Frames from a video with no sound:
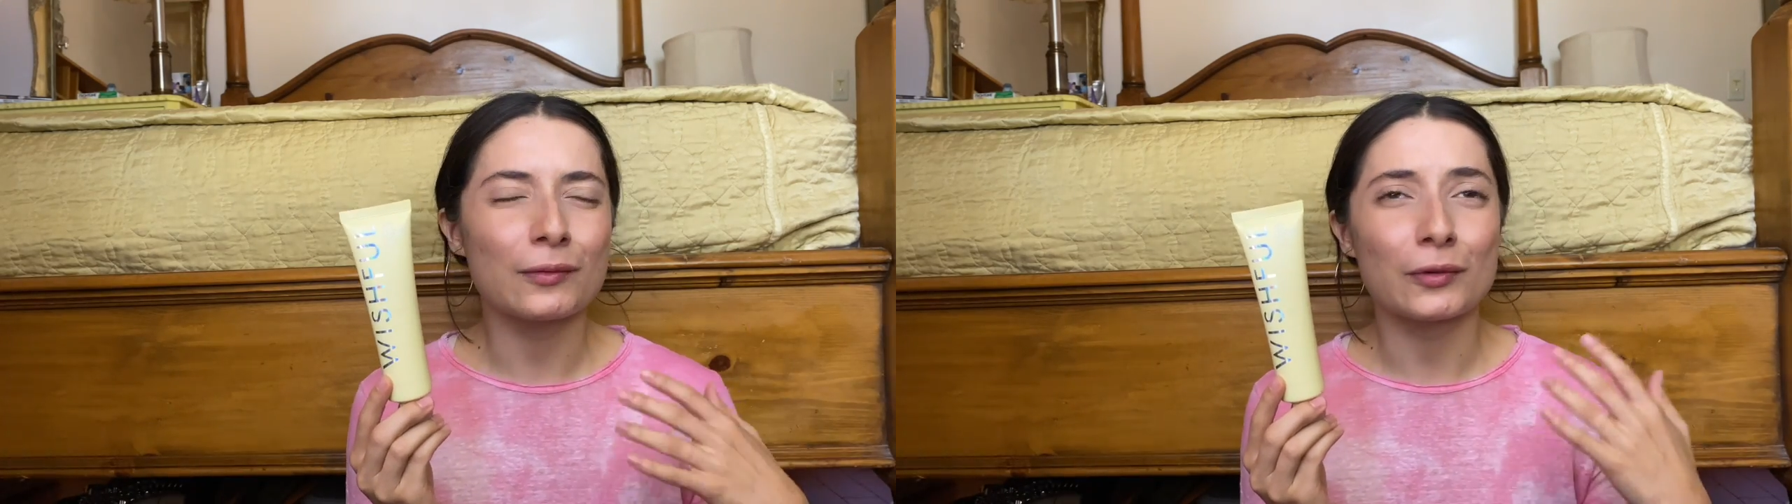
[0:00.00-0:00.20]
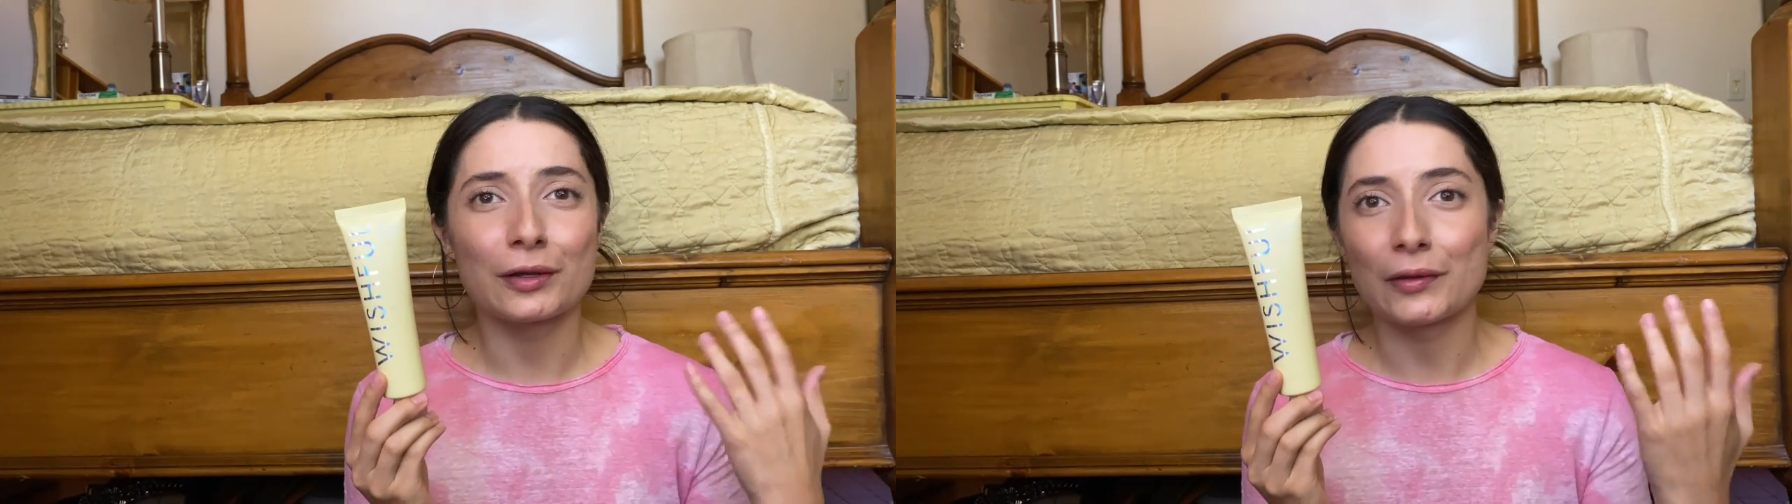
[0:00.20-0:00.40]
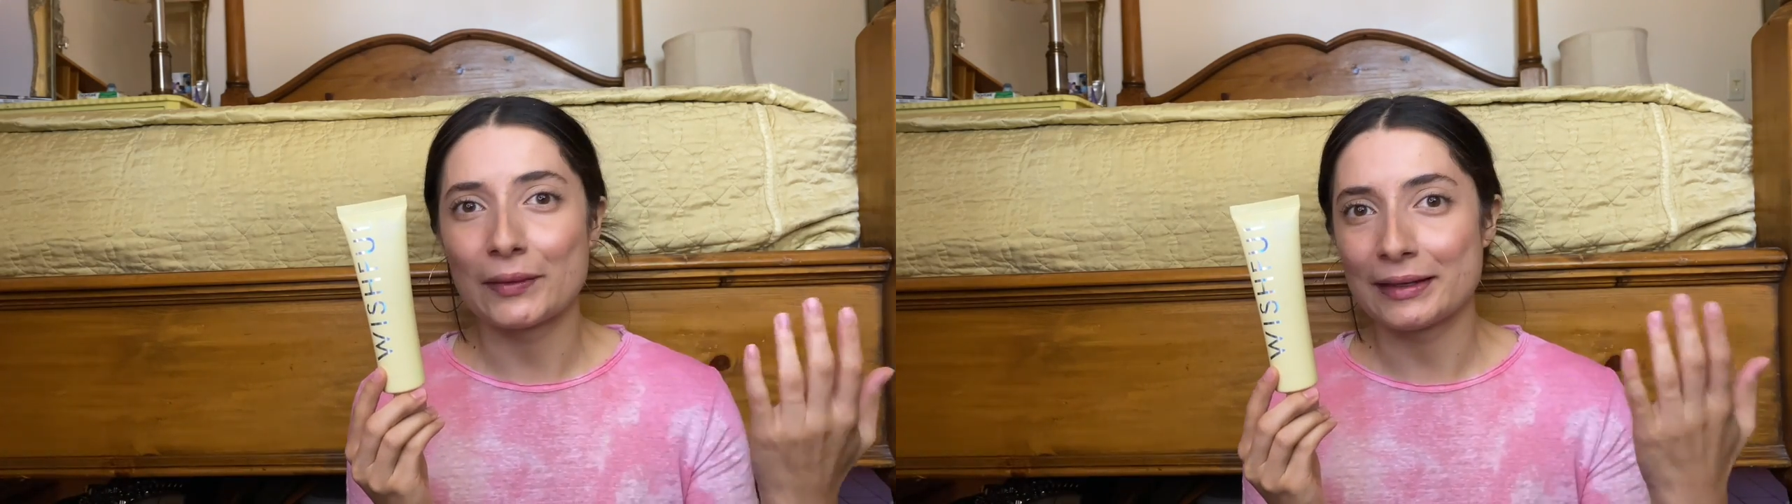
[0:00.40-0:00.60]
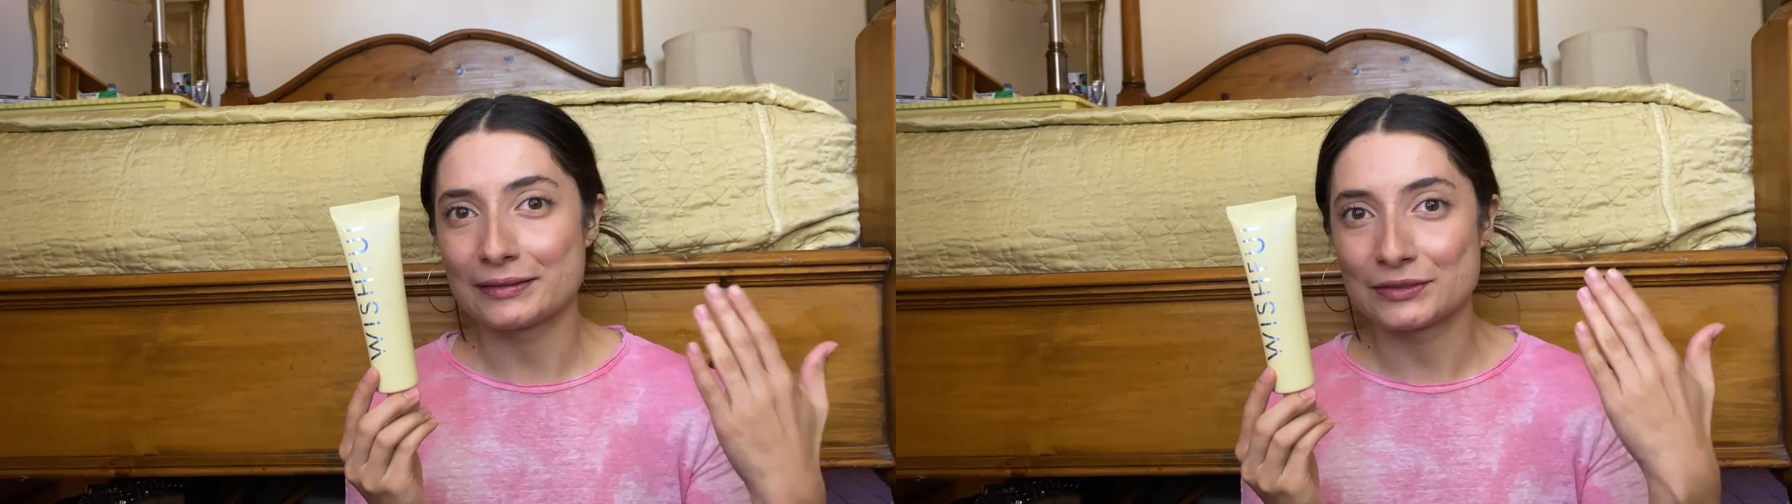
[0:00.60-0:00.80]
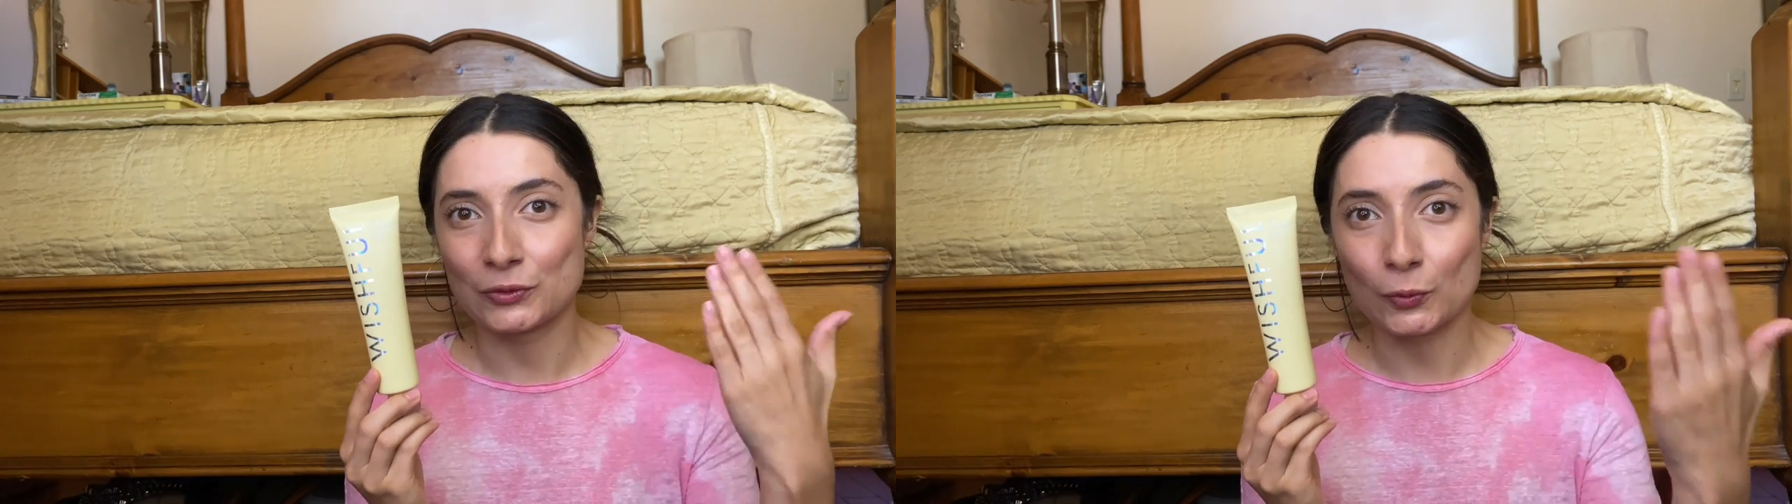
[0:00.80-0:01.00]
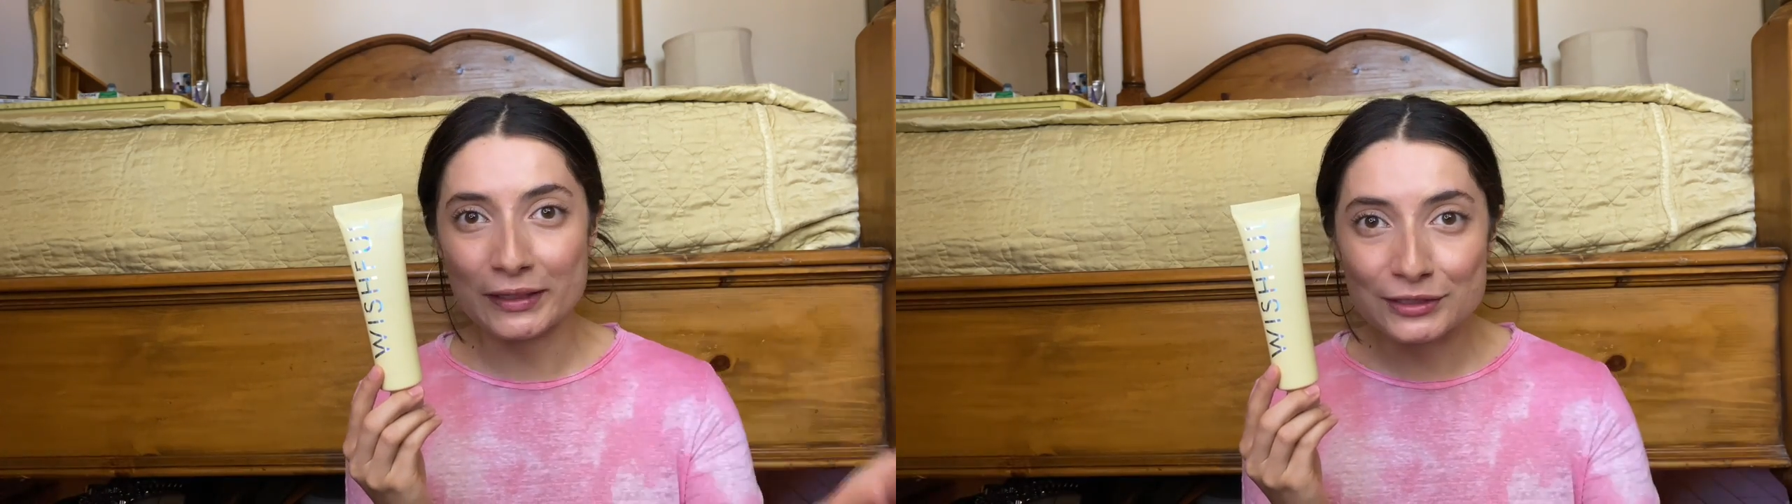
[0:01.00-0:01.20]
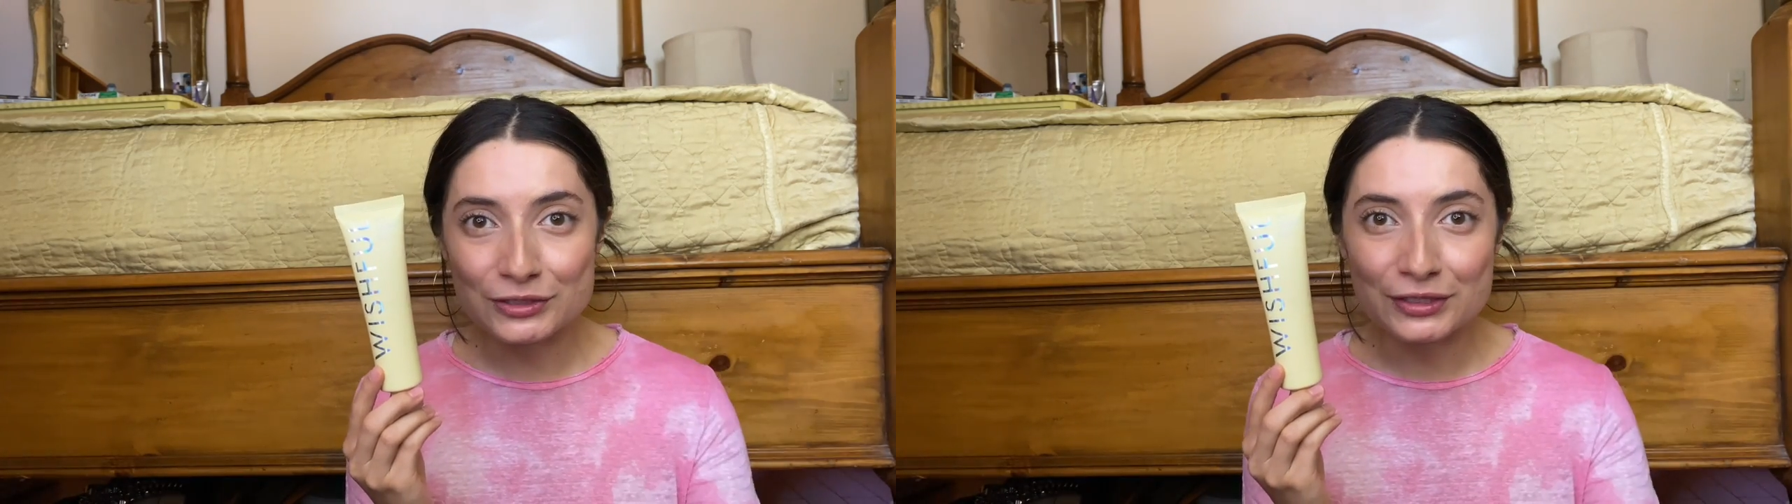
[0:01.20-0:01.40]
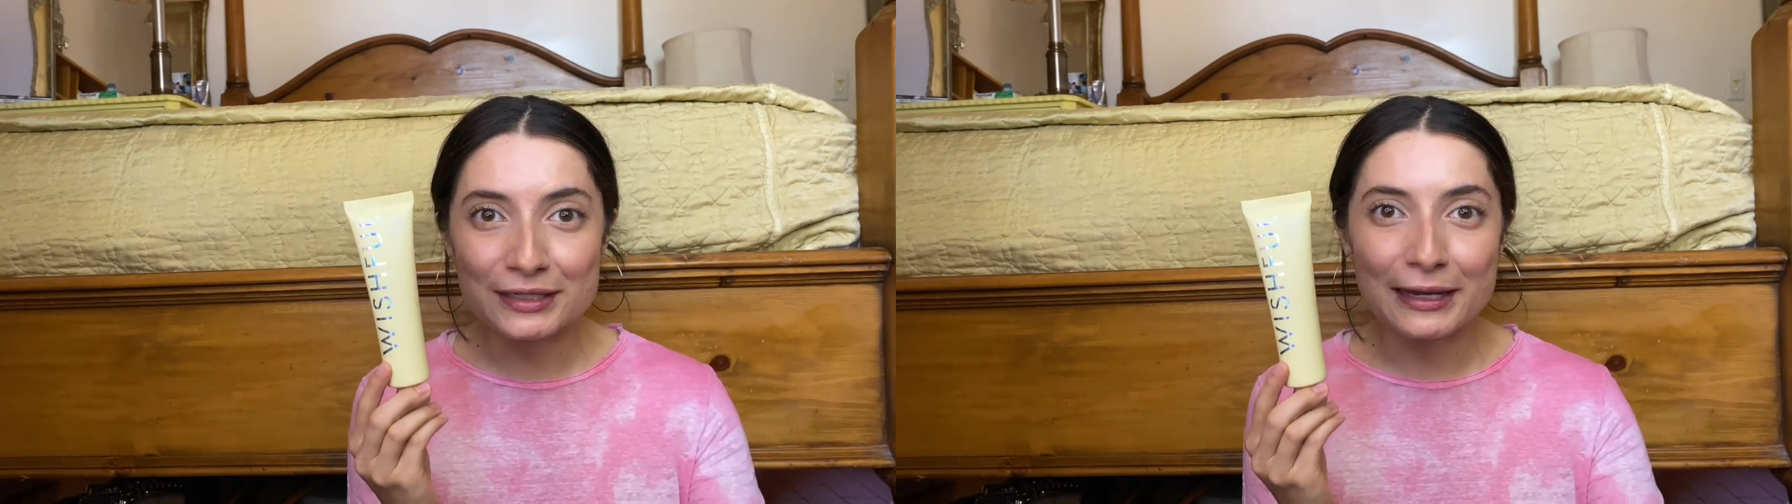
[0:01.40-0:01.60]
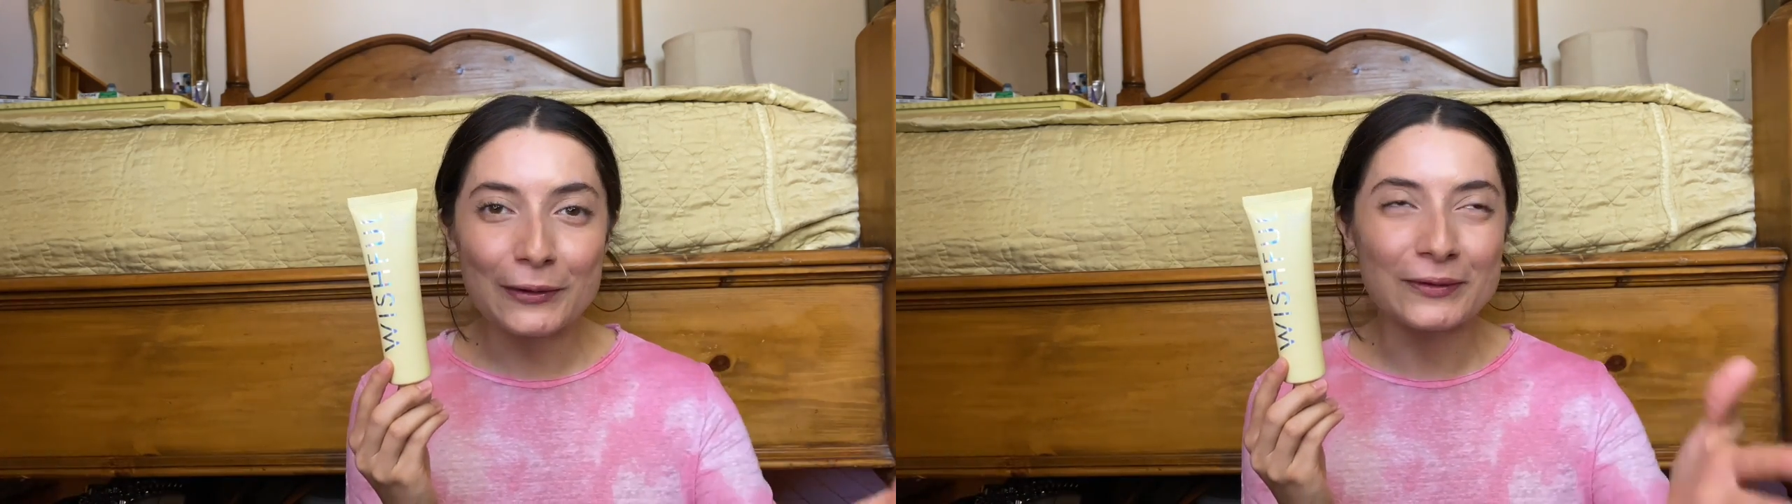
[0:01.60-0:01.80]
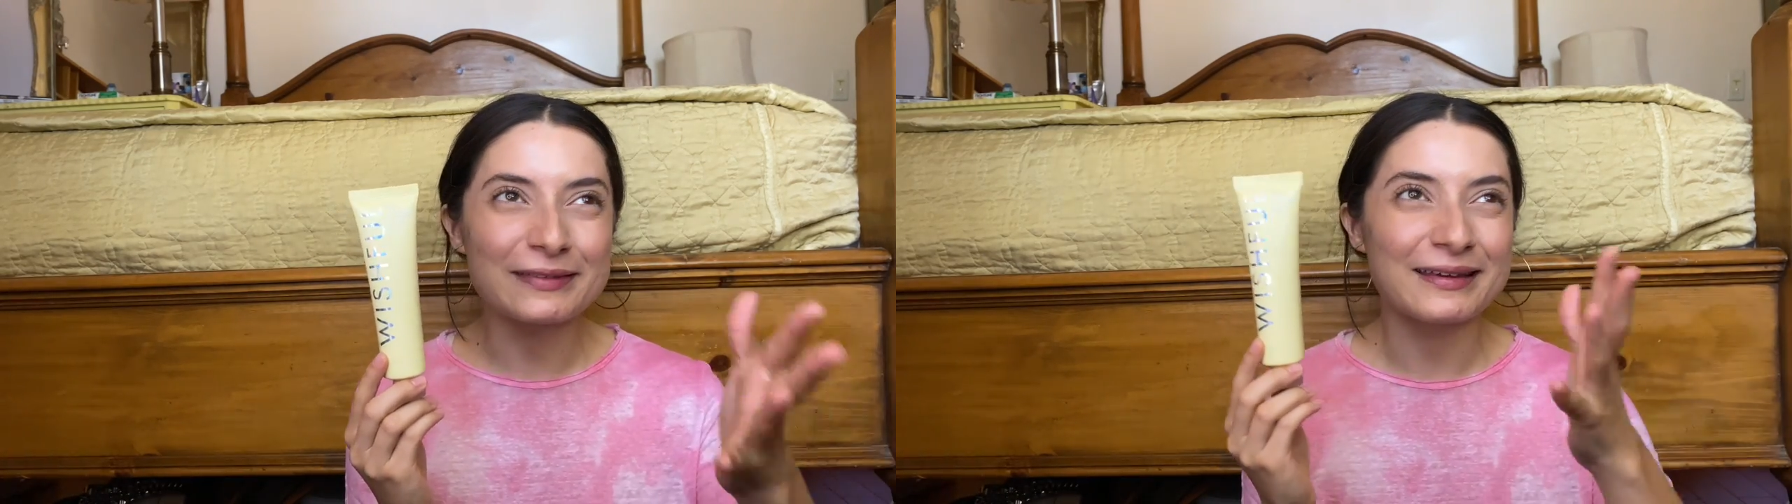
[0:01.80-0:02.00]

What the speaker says: We're going into winter now and